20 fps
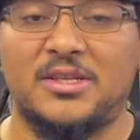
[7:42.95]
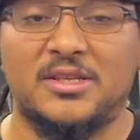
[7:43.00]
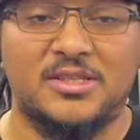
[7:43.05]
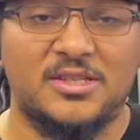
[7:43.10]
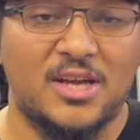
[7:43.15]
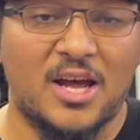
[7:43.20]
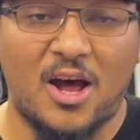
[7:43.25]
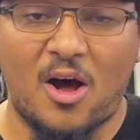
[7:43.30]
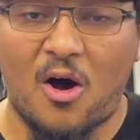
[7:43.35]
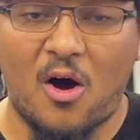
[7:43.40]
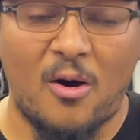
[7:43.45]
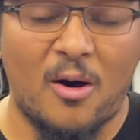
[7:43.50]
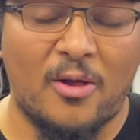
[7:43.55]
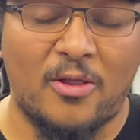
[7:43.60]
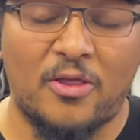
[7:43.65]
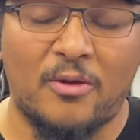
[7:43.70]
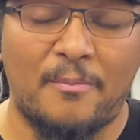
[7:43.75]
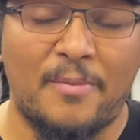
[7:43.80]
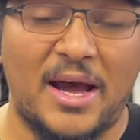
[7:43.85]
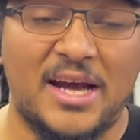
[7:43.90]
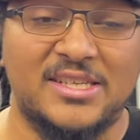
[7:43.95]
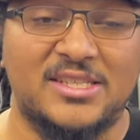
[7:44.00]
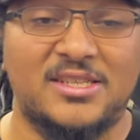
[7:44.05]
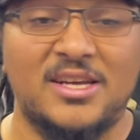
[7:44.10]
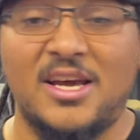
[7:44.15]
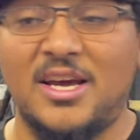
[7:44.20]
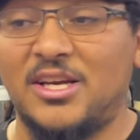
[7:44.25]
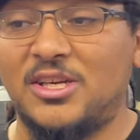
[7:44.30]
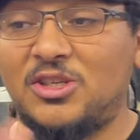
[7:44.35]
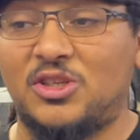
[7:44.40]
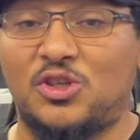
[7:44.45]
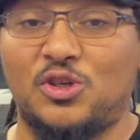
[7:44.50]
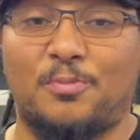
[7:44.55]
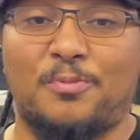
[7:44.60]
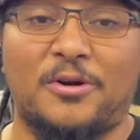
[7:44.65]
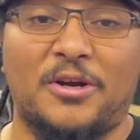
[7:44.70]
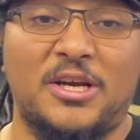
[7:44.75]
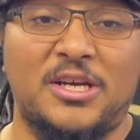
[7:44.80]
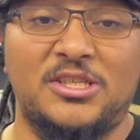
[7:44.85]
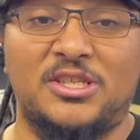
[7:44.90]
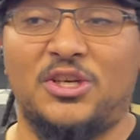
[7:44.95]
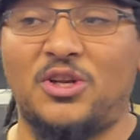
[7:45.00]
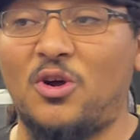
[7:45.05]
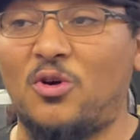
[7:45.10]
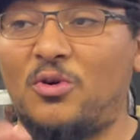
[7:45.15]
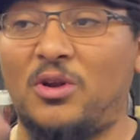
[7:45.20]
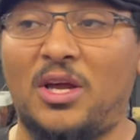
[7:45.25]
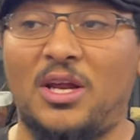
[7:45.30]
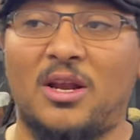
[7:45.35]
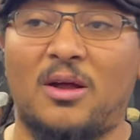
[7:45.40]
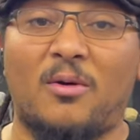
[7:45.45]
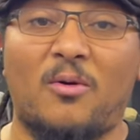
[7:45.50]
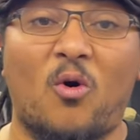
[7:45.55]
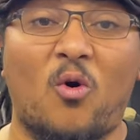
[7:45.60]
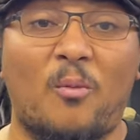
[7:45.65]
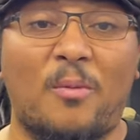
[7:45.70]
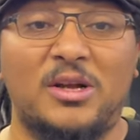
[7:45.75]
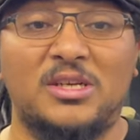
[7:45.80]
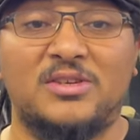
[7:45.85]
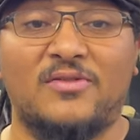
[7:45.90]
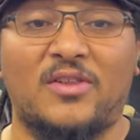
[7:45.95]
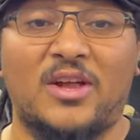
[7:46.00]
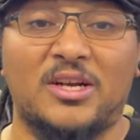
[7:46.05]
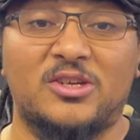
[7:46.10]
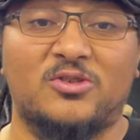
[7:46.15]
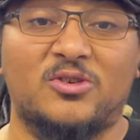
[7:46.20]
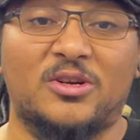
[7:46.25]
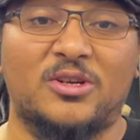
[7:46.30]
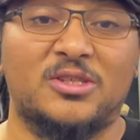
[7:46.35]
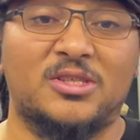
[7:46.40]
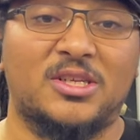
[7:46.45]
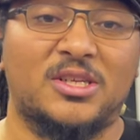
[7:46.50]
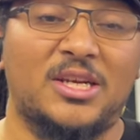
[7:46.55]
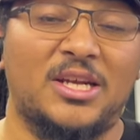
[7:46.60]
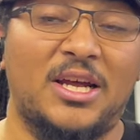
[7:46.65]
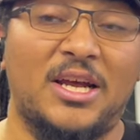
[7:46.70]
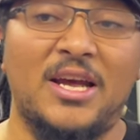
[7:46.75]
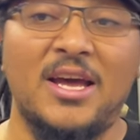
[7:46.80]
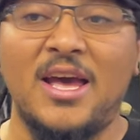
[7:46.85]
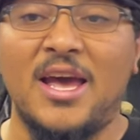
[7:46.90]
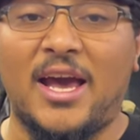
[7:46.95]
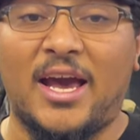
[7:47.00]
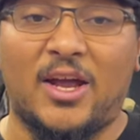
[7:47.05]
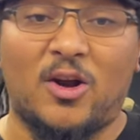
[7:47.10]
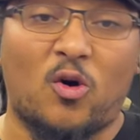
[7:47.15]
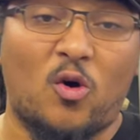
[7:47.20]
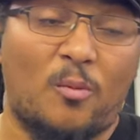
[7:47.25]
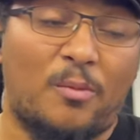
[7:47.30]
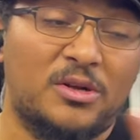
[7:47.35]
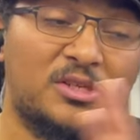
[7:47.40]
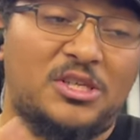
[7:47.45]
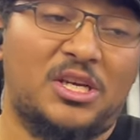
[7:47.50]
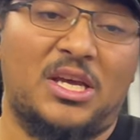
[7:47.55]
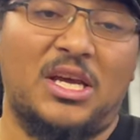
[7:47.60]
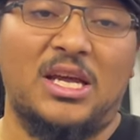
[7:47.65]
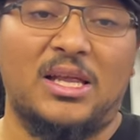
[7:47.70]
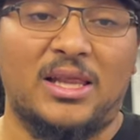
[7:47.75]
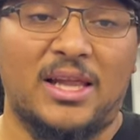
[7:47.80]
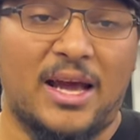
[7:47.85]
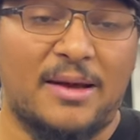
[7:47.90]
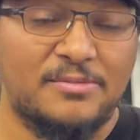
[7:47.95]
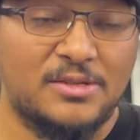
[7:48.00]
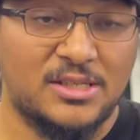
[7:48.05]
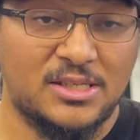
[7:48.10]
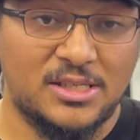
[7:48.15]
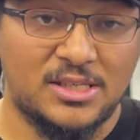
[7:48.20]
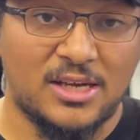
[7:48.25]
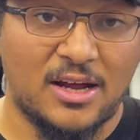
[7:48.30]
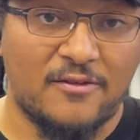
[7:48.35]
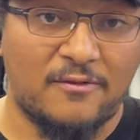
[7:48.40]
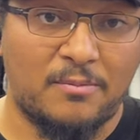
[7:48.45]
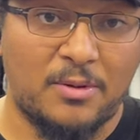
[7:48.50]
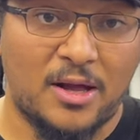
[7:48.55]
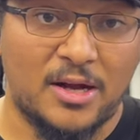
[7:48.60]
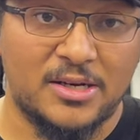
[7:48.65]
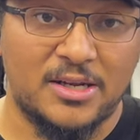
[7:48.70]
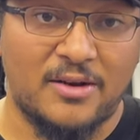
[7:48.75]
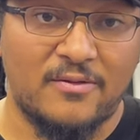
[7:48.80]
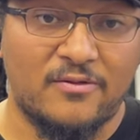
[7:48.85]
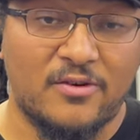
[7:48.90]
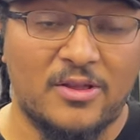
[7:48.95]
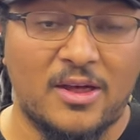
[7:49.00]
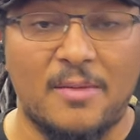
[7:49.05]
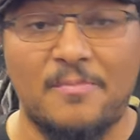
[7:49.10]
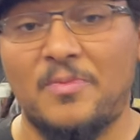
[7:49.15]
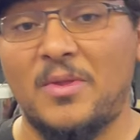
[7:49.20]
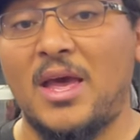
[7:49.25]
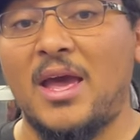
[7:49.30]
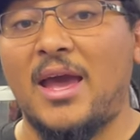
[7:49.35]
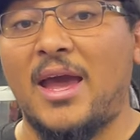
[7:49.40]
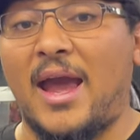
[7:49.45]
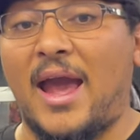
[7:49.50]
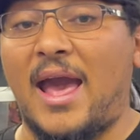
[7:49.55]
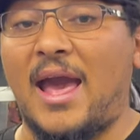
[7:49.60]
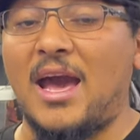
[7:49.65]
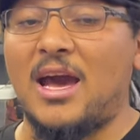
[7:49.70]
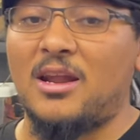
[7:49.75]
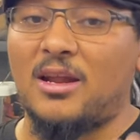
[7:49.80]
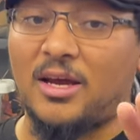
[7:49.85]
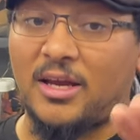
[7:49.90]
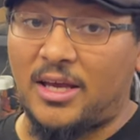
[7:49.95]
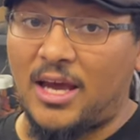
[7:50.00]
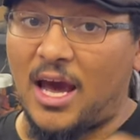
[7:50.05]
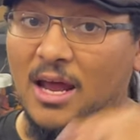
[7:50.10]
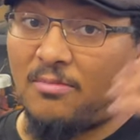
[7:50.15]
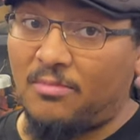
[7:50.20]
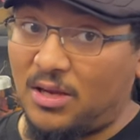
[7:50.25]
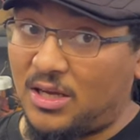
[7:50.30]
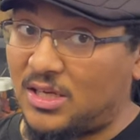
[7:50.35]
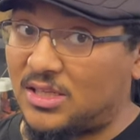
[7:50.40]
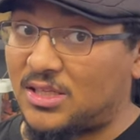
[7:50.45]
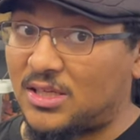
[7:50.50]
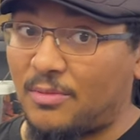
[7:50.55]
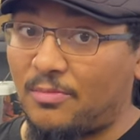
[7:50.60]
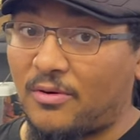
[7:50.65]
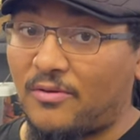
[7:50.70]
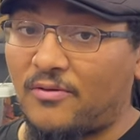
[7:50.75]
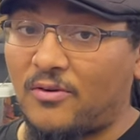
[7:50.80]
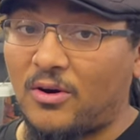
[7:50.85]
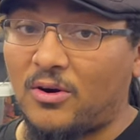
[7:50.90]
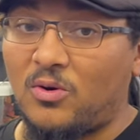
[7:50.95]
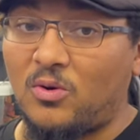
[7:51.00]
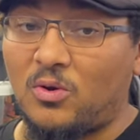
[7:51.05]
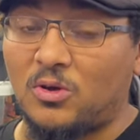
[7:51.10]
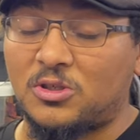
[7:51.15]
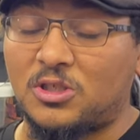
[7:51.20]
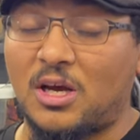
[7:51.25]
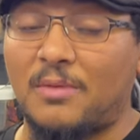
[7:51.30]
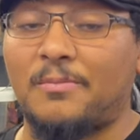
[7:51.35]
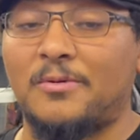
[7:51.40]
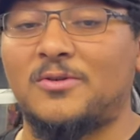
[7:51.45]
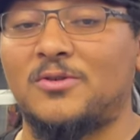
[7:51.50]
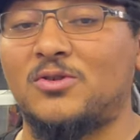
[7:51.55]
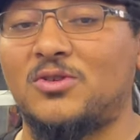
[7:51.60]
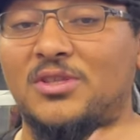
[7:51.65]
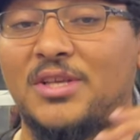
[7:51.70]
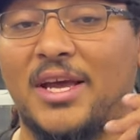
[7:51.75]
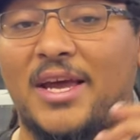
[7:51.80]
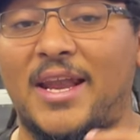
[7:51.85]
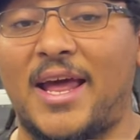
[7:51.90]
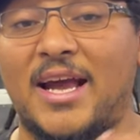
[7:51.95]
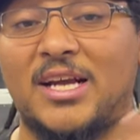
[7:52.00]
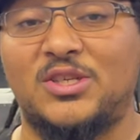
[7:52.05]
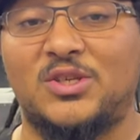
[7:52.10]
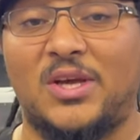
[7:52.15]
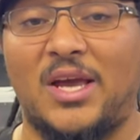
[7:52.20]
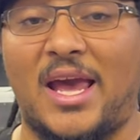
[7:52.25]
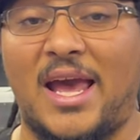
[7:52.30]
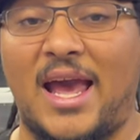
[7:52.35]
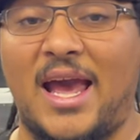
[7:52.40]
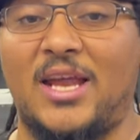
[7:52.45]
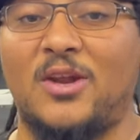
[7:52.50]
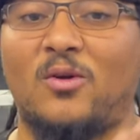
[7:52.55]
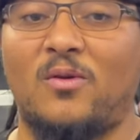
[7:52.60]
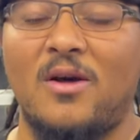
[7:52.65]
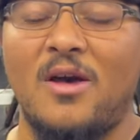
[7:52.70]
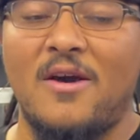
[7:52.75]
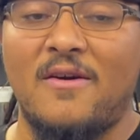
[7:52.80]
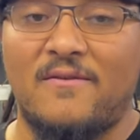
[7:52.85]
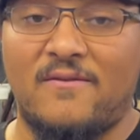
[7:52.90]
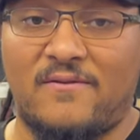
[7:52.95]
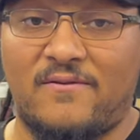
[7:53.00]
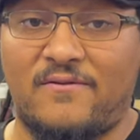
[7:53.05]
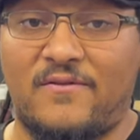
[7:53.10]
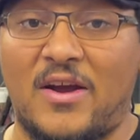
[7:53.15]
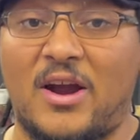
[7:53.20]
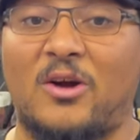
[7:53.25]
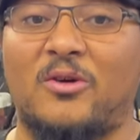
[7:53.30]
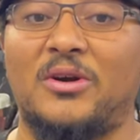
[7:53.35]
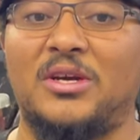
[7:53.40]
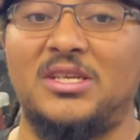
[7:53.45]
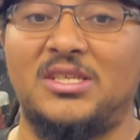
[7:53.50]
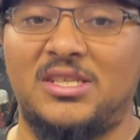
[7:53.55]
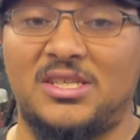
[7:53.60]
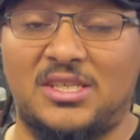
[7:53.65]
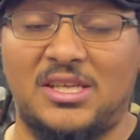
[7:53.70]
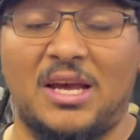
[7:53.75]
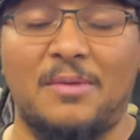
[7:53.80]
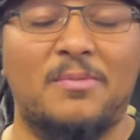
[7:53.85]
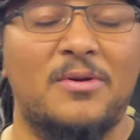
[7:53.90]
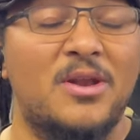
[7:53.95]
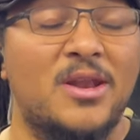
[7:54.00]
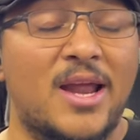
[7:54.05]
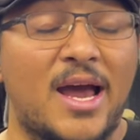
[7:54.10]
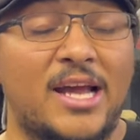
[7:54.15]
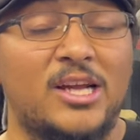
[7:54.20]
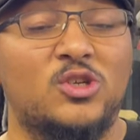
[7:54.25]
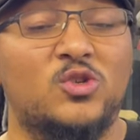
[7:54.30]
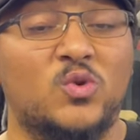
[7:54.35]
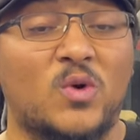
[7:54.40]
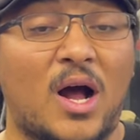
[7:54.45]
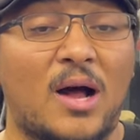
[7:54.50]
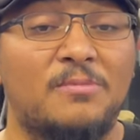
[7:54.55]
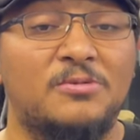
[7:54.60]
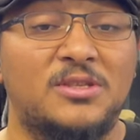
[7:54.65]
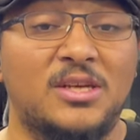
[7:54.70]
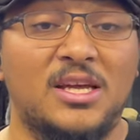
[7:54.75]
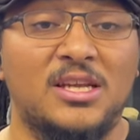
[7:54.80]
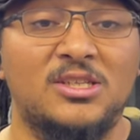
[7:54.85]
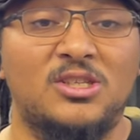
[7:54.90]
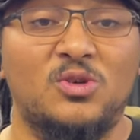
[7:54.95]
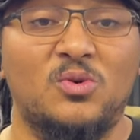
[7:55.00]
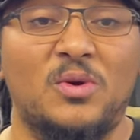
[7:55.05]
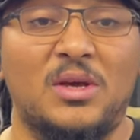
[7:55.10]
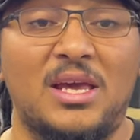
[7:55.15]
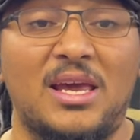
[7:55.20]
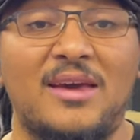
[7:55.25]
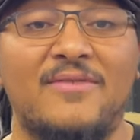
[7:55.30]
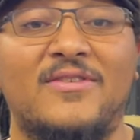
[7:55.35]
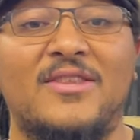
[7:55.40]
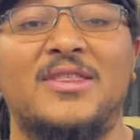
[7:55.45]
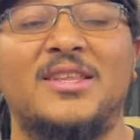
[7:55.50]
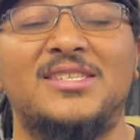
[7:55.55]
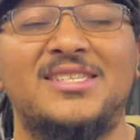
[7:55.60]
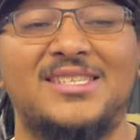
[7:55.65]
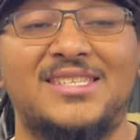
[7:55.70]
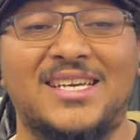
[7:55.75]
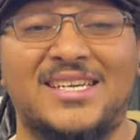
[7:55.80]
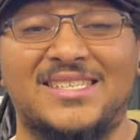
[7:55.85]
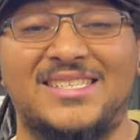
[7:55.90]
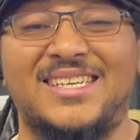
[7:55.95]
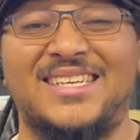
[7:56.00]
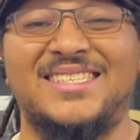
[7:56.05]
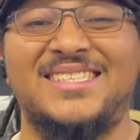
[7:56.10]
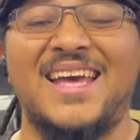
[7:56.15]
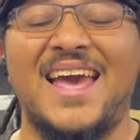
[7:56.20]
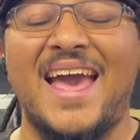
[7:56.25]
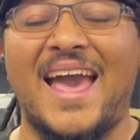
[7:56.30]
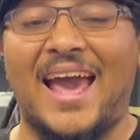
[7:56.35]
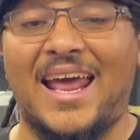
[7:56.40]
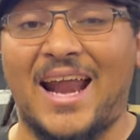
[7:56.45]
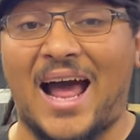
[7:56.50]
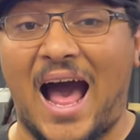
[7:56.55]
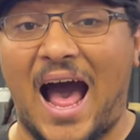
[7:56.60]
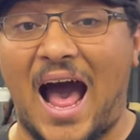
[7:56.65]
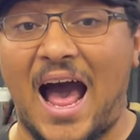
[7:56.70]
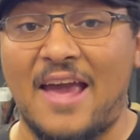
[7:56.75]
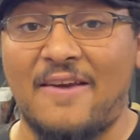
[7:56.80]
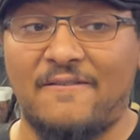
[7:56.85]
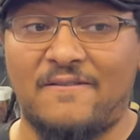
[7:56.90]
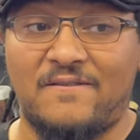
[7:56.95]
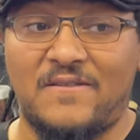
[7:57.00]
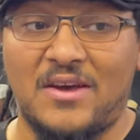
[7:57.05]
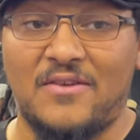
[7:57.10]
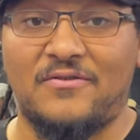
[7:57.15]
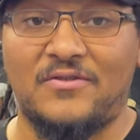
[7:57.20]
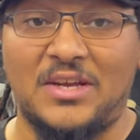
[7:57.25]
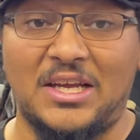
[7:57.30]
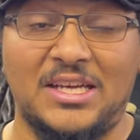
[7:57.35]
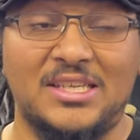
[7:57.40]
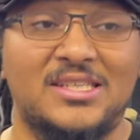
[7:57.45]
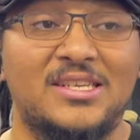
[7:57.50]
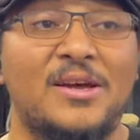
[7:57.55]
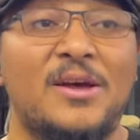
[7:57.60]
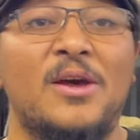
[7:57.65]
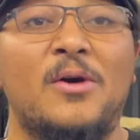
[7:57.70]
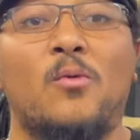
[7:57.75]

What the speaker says: It's of the best. Super easy. You don't need a whole bunch of electricity and a whole bunch of heat lamps and stuff plugged in for them. And again, because they prefer cooler temperatures, they can actually handle very steep night drops into even the 60s and high 50s.